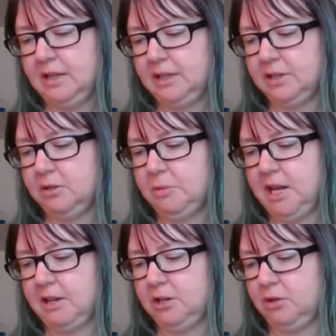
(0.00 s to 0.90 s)
Let's go
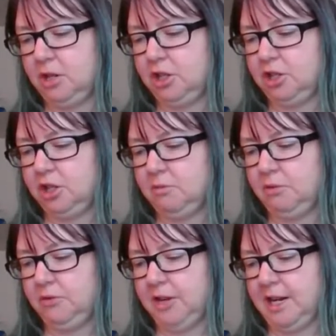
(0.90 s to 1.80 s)
back to question
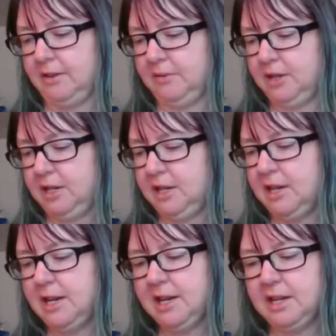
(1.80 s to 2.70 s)
number five.
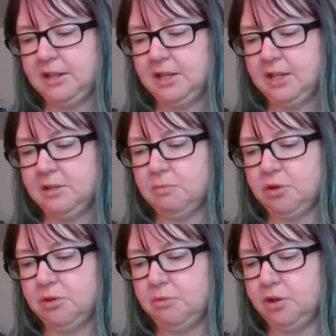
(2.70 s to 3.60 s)
Nothing is
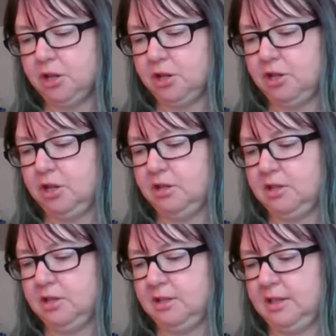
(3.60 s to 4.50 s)
more important to your
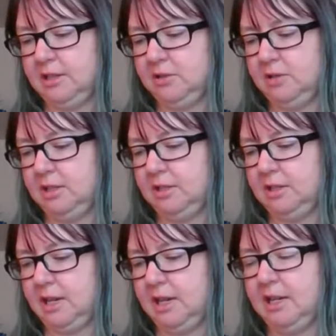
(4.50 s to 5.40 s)
success with this
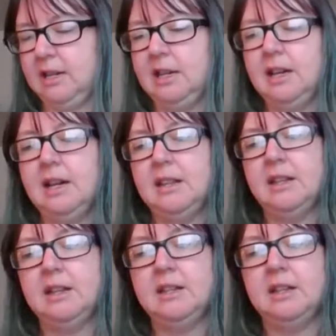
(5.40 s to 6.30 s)
diet
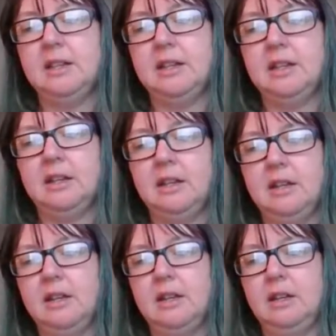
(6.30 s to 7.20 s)
than to think,